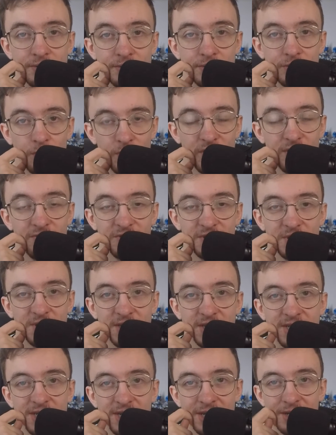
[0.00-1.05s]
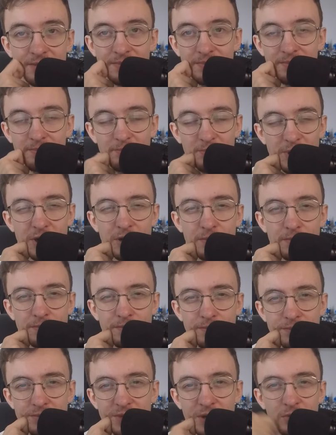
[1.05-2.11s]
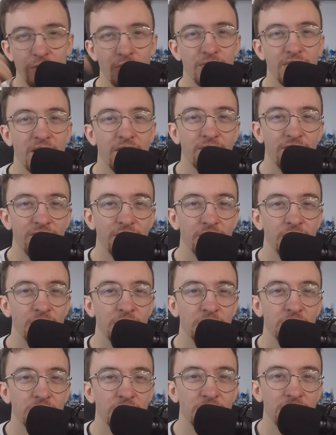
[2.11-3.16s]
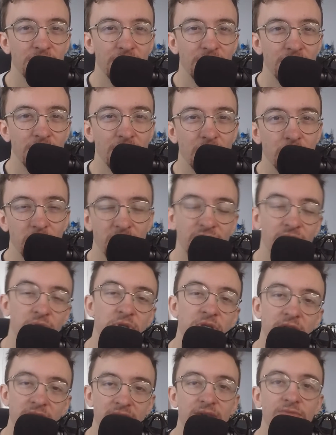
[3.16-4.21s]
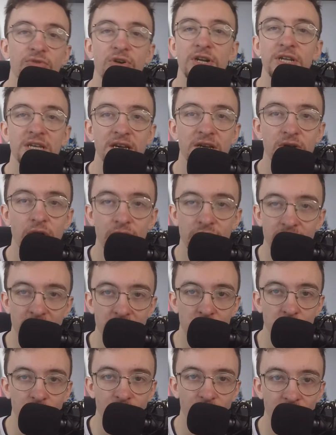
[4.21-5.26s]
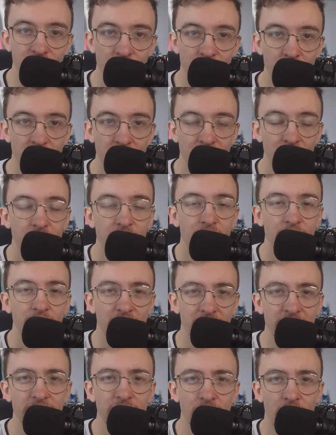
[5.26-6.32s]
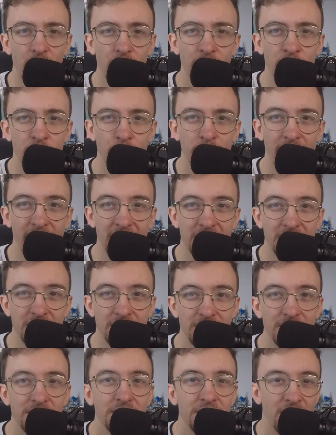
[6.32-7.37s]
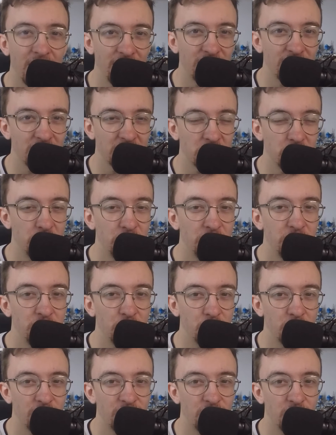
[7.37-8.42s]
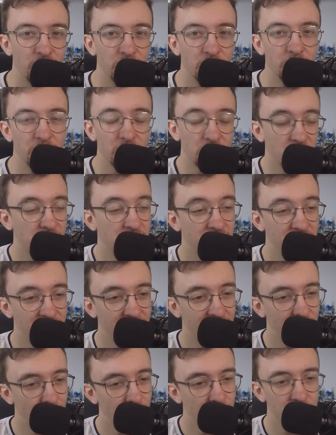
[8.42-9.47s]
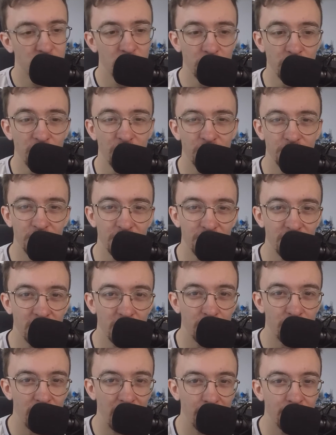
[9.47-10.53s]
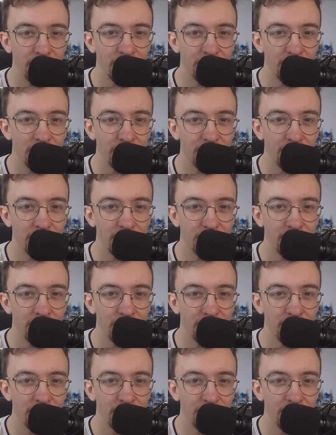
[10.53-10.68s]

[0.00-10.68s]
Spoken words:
win for City, but they'll go down first before City really kick on and get into a rhythm. And I think Haaland will bag after that Community Shield performance because he wants to prove himself in the Prem,